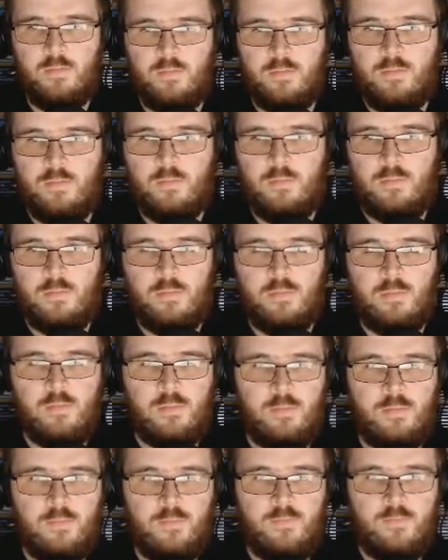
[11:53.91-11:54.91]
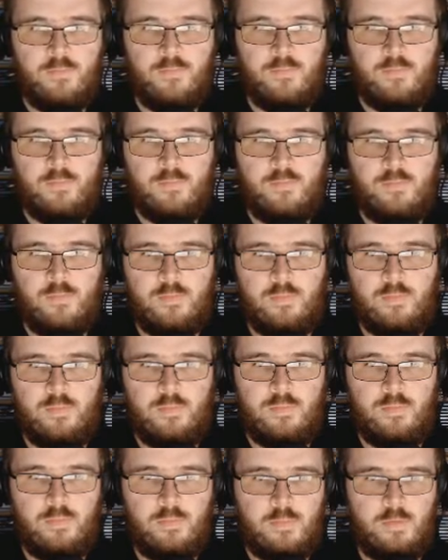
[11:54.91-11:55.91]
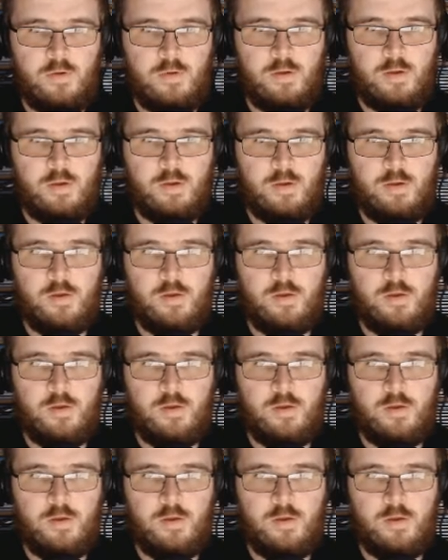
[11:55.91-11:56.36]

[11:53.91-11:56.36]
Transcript: No one is speaking in this clip.